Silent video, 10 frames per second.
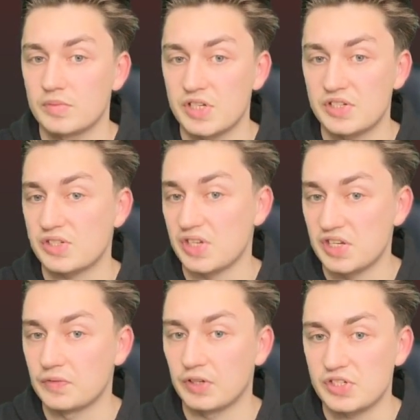c6
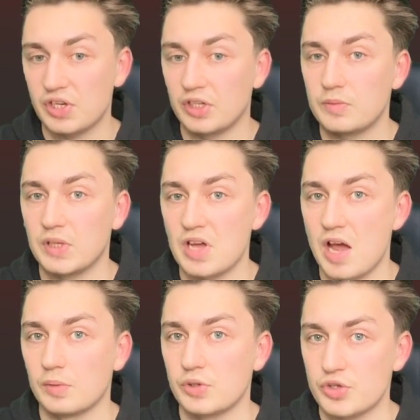is very solid, but
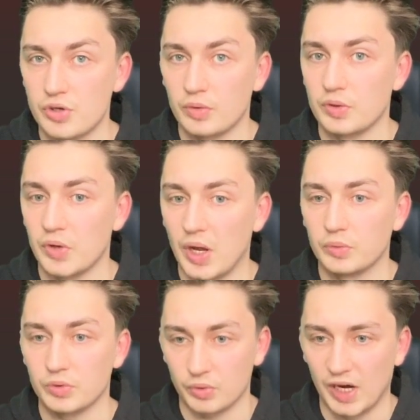I will show you
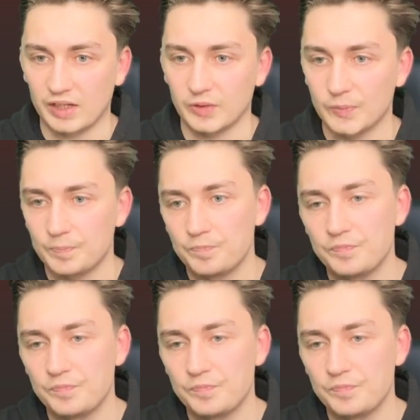how to crack it.